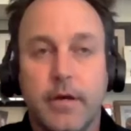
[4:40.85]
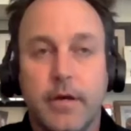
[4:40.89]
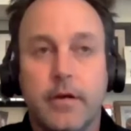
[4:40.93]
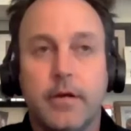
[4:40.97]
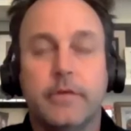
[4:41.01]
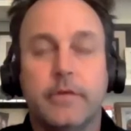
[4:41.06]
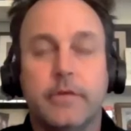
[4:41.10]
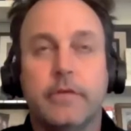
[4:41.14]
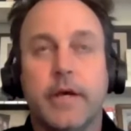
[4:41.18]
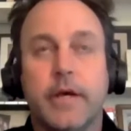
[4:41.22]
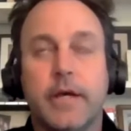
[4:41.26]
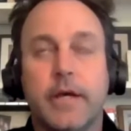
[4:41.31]

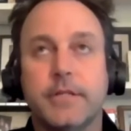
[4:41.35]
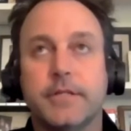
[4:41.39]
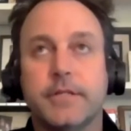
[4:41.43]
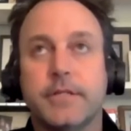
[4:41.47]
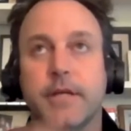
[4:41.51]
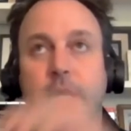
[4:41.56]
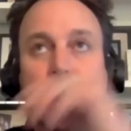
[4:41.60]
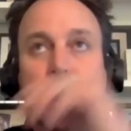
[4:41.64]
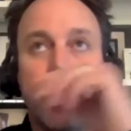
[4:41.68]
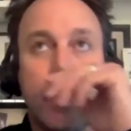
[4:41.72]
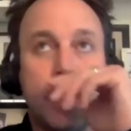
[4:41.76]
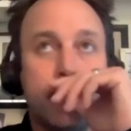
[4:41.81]
it
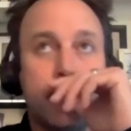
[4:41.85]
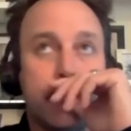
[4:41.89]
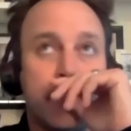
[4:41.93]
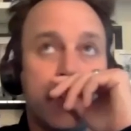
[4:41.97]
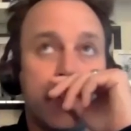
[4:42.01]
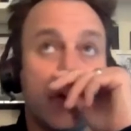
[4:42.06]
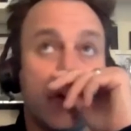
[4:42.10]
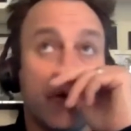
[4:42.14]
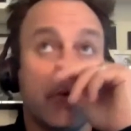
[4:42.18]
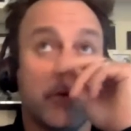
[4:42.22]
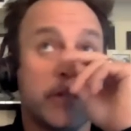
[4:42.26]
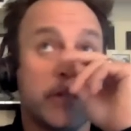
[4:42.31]
does.
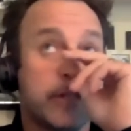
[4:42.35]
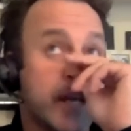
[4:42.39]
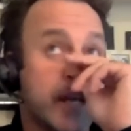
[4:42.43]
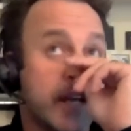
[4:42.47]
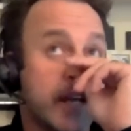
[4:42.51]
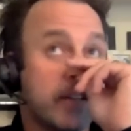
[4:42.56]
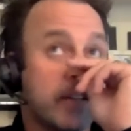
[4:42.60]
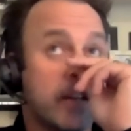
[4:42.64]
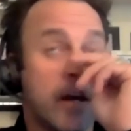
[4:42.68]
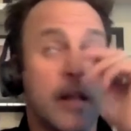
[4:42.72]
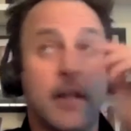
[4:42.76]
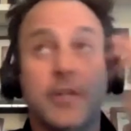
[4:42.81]
It was
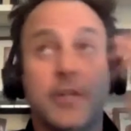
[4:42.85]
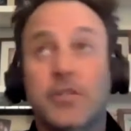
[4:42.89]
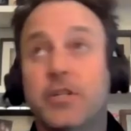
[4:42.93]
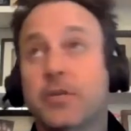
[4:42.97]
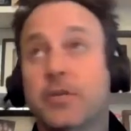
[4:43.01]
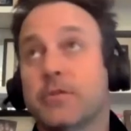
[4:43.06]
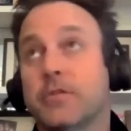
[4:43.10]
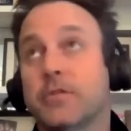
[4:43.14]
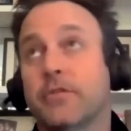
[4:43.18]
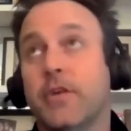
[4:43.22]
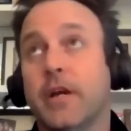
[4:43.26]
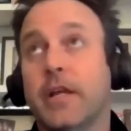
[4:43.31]

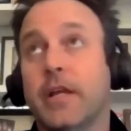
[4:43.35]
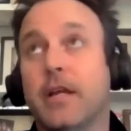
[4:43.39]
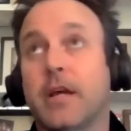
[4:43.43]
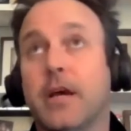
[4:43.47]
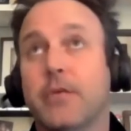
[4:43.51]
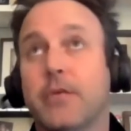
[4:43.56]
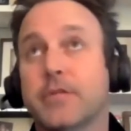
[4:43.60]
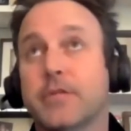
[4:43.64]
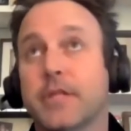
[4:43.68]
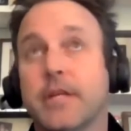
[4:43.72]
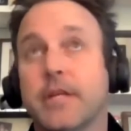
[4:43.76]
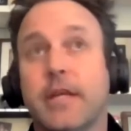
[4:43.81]
technology. It was funny.
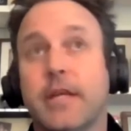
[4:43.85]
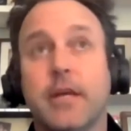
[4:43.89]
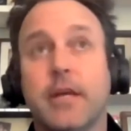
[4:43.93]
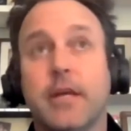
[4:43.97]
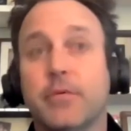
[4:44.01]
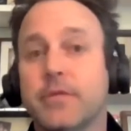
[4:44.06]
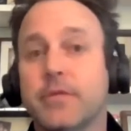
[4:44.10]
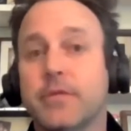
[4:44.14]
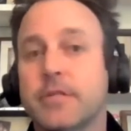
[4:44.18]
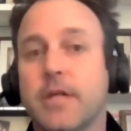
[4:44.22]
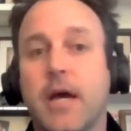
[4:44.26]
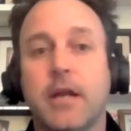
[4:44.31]
I was a kid.
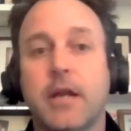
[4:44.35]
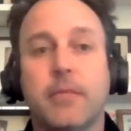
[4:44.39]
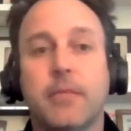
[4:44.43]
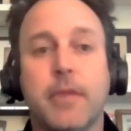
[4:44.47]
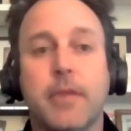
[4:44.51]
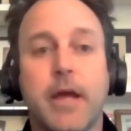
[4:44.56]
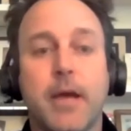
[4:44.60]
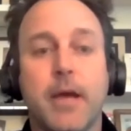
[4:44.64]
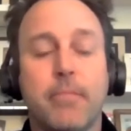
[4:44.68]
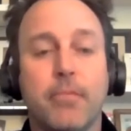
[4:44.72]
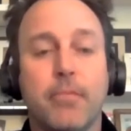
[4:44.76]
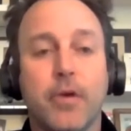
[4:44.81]
It was not in
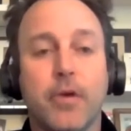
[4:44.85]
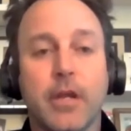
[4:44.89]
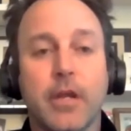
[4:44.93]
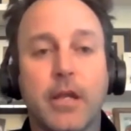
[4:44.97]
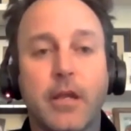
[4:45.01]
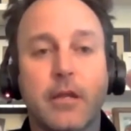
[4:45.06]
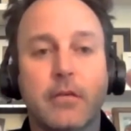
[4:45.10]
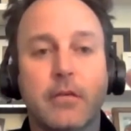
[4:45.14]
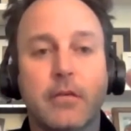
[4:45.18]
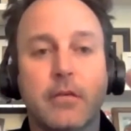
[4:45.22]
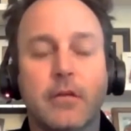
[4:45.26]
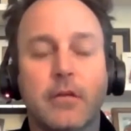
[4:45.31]
my
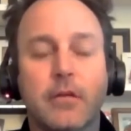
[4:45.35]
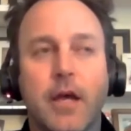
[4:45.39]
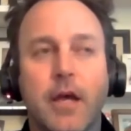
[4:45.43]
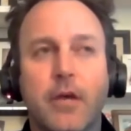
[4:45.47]
upbringing.